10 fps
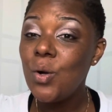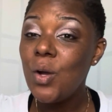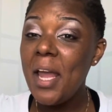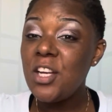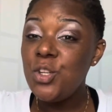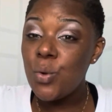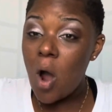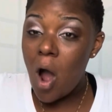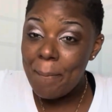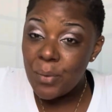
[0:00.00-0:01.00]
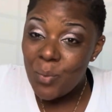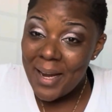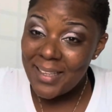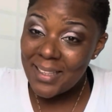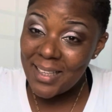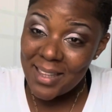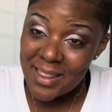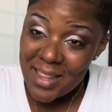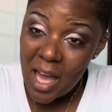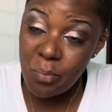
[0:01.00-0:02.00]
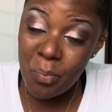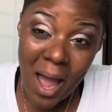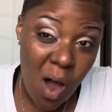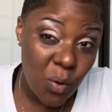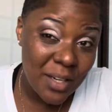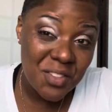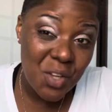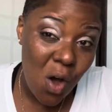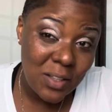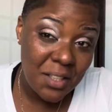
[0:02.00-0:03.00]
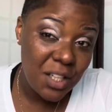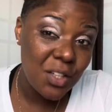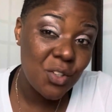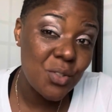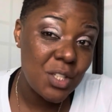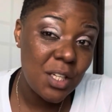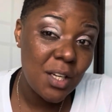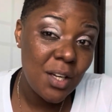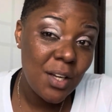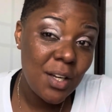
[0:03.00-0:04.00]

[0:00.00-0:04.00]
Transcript: and you're operating in that power, it's all an energy.